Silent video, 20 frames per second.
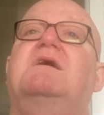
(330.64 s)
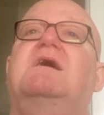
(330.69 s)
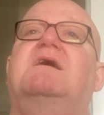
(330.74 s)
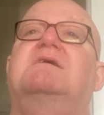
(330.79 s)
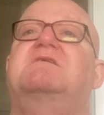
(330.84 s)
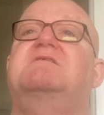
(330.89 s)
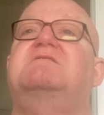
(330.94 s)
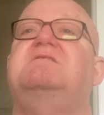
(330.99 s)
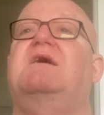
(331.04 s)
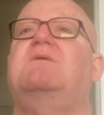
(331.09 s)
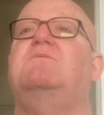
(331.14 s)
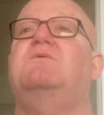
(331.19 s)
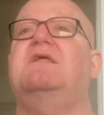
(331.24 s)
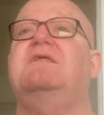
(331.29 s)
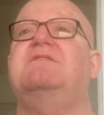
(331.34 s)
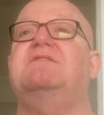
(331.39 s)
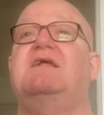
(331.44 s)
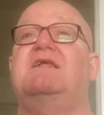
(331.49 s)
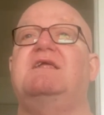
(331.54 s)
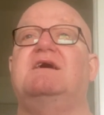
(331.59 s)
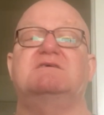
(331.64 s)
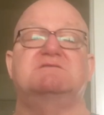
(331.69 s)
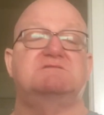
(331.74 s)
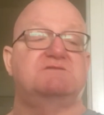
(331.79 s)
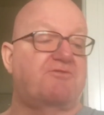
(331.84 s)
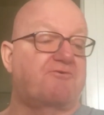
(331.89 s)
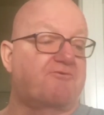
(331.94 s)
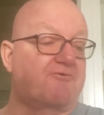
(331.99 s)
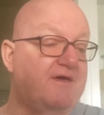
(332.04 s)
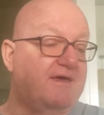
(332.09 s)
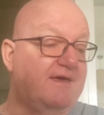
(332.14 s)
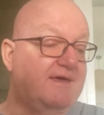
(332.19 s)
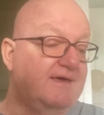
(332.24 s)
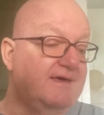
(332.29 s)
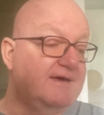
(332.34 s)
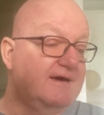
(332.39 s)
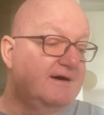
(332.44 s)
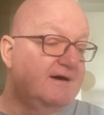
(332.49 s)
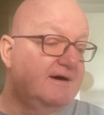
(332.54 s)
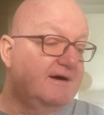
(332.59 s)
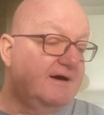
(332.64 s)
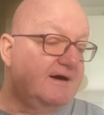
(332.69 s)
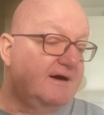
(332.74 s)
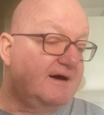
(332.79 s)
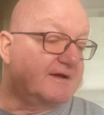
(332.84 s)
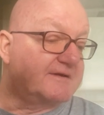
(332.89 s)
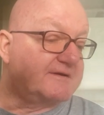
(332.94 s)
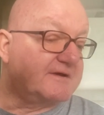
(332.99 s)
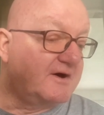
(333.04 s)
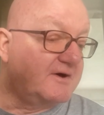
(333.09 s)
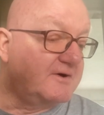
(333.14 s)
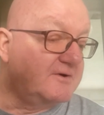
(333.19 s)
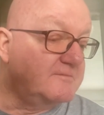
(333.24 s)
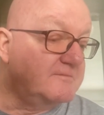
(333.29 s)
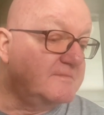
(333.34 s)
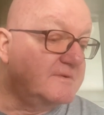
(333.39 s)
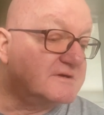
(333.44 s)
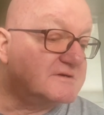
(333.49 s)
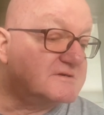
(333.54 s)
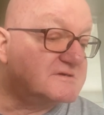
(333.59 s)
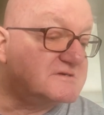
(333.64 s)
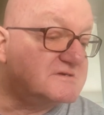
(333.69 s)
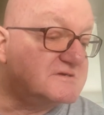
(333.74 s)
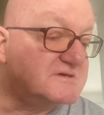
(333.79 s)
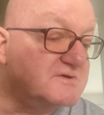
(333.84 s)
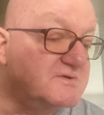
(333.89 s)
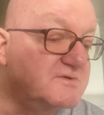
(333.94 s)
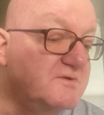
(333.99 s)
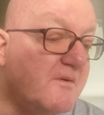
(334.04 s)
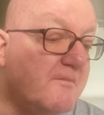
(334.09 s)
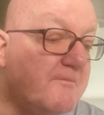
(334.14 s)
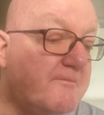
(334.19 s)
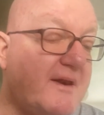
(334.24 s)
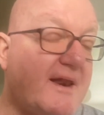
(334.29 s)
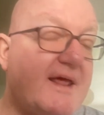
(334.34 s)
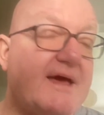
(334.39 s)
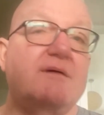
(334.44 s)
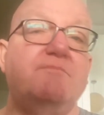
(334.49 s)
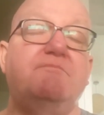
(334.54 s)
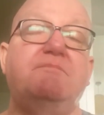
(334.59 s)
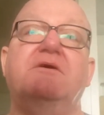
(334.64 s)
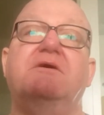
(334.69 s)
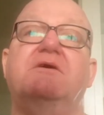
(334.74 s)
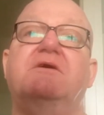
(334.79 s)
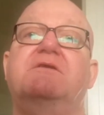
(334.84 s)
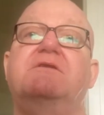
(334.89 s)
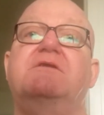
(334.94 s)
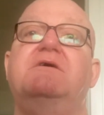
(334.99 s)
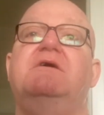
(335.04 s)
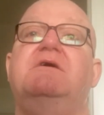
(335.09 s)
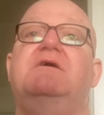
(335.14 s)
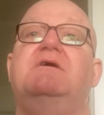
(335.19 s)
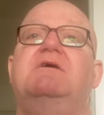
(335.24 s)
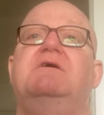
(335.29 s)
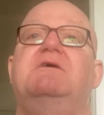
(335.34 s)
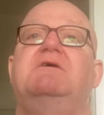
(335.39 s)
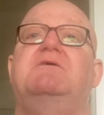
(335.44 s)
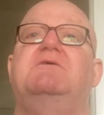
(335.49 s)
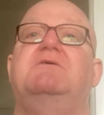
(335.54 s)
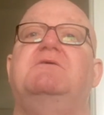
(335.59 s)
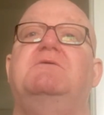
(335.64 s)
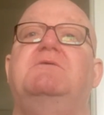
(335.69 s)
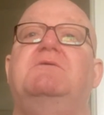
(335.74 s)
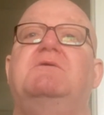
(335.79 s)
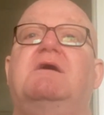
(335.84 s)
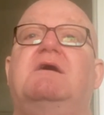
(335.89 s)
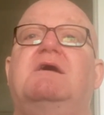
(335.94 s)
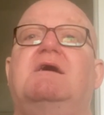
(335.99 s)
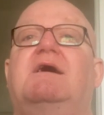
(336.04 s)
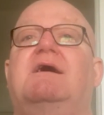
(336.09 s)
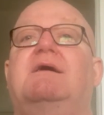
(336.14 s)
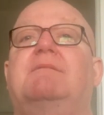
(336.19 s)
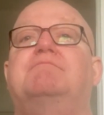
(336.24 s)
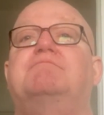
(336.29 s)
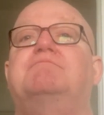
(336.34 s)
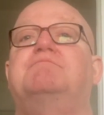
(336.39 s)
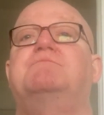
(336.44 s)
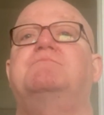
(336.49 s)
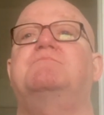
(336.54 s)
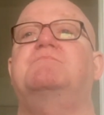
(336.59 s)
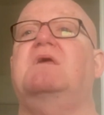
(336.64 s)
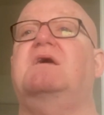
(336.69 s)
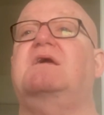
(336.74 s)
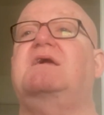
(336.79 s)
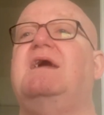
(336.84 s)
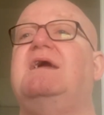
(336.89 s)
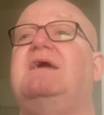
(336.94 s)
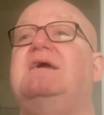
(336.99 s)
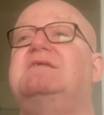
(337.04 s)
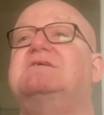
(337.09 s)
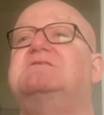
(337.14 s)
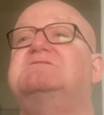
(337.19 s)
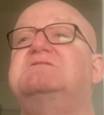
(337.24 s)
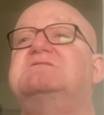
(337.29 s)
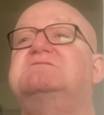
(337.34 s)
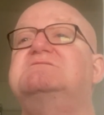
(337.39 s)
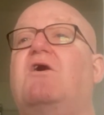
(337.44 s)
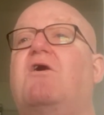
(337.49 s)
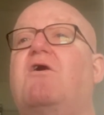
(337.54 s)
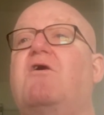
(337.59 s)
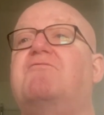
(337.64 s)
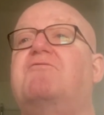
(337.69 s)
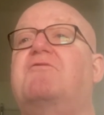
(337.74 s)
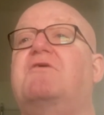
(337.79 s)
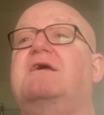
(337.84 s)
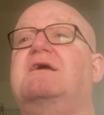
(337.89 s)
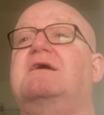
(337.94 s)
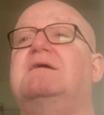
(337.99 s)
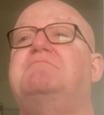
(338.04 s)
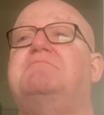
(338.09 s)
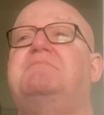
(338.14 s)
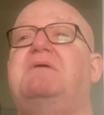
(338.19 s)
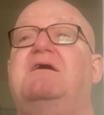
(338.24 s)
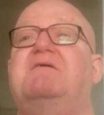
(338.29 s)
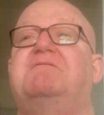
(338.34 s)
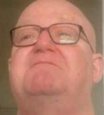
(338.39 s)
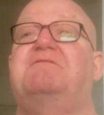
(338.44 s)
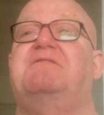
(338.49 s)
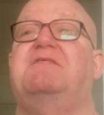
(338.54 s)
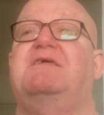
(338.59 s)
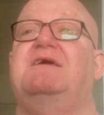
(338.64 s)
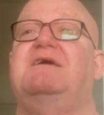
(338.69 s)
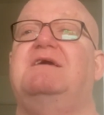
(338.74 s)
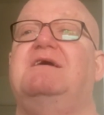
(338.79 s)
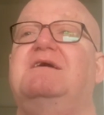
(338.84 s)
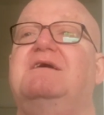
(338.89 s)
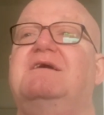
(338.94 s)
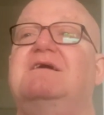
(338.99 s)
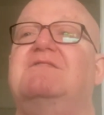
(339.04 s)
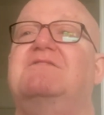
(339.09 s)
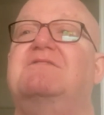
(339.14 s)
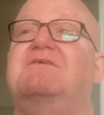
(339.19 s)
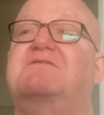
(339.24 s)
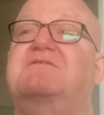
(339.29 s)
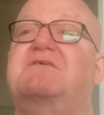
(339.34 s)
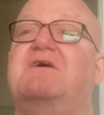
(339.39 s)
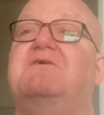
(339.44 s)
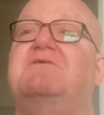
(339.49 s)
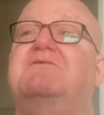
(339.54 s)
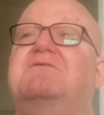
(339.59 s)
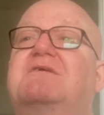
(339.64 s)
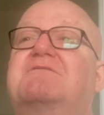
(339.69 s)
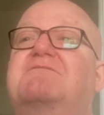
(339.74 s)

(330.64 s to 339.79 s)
As I say, winning their last 3 at home to Blackburn, who again are just hovering above the zone.